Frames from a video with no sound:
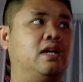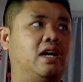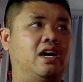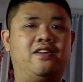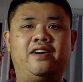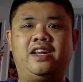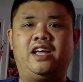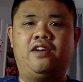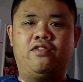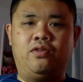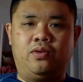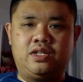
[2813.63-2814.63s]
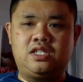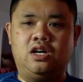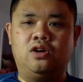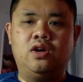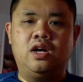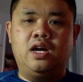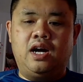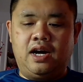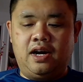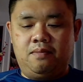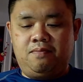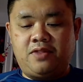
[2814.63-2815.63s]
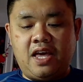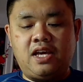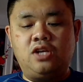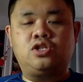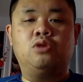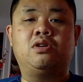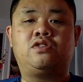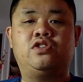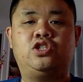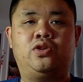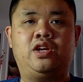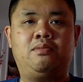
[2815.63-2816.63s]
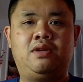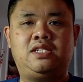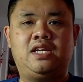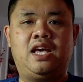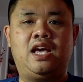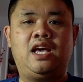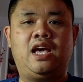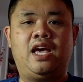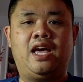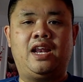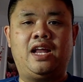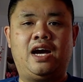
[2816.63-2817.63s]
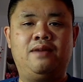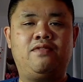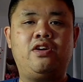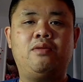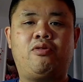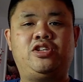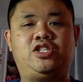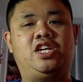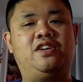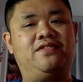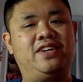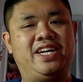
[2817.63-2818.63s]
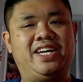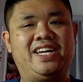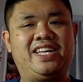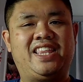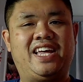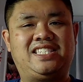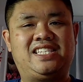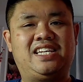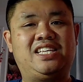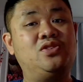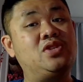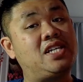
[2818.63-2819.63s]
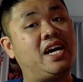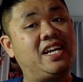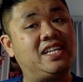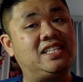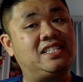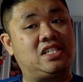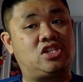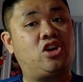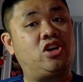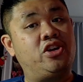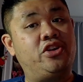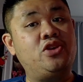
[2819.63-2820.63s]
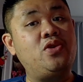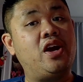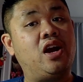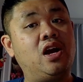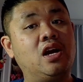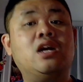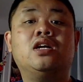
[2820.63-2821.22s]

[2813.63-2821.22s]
Alrighty, everyone. So, thank you so much for joining me today, and I'm very appreciative that you decided to start your new year